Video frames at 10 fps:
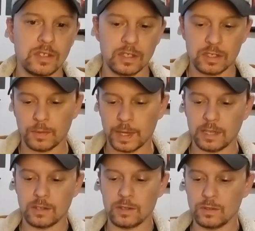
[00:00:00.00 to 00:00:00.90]
just the way
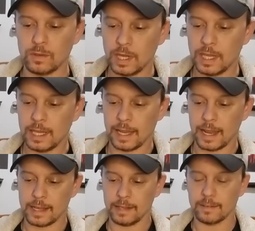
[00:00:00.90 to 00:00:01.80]
you
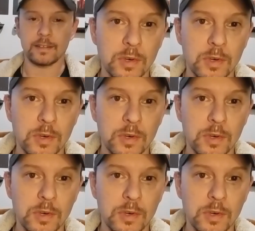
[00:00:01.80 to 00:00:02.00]
like it.